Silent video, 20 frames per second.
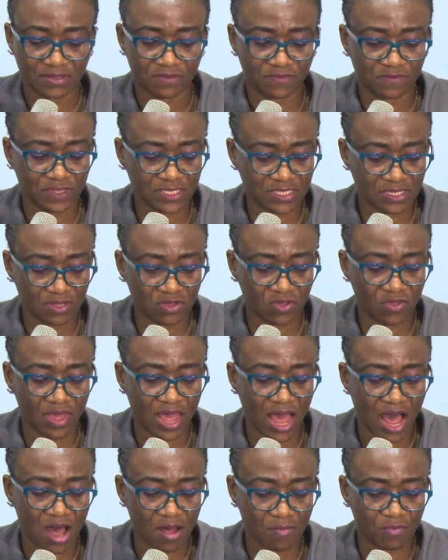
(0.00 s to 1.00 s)

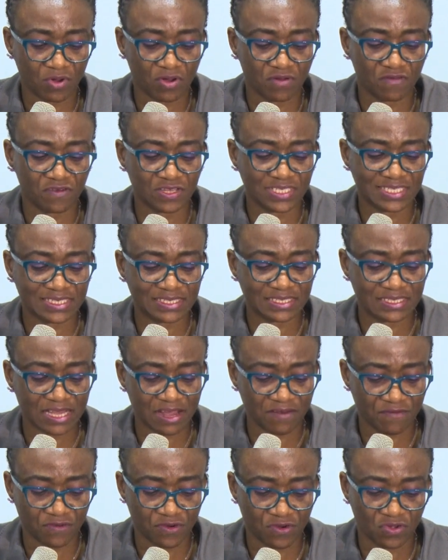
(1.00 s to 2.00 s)
physical harbor for
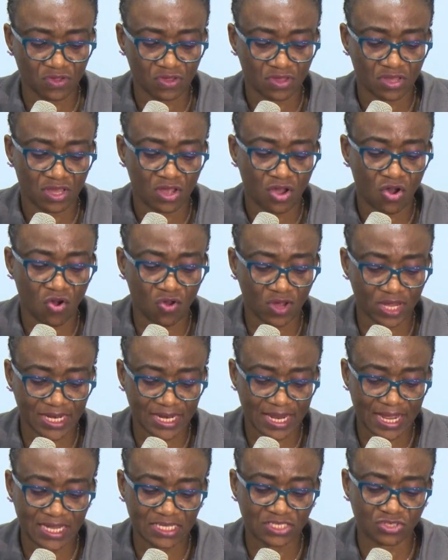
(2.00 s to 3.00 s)
several
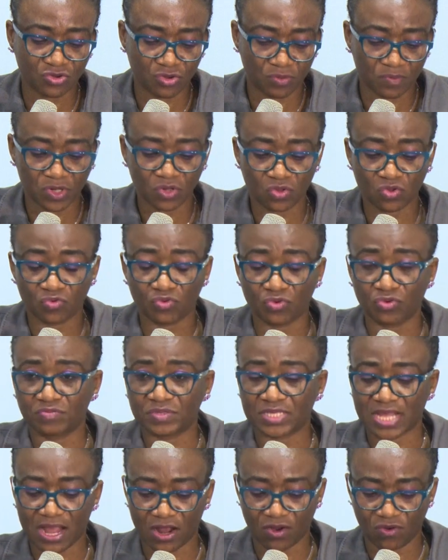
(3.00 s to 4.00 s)
organized criminal
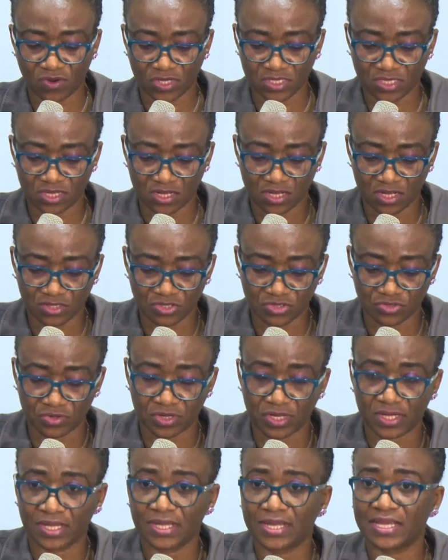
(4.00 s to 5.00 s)
groups across the
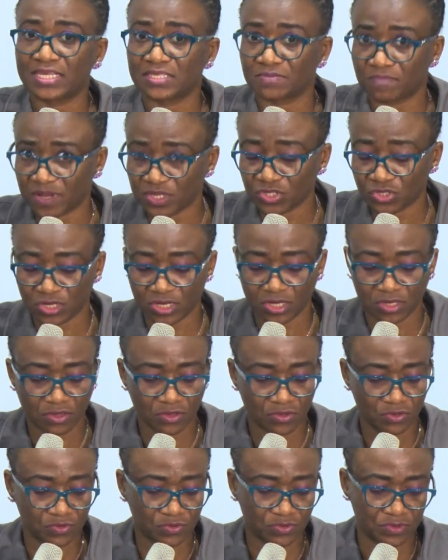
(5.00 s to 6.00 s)
country, especially in the
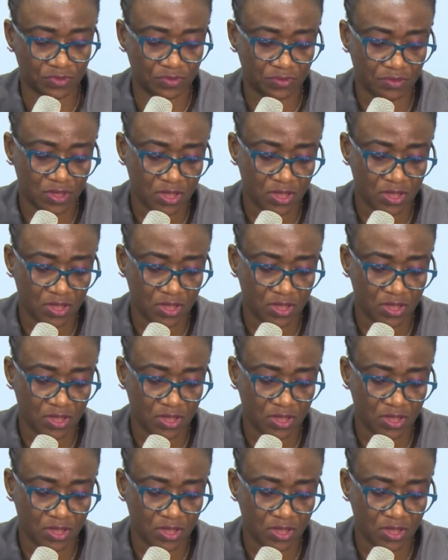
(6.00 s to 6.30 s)
north.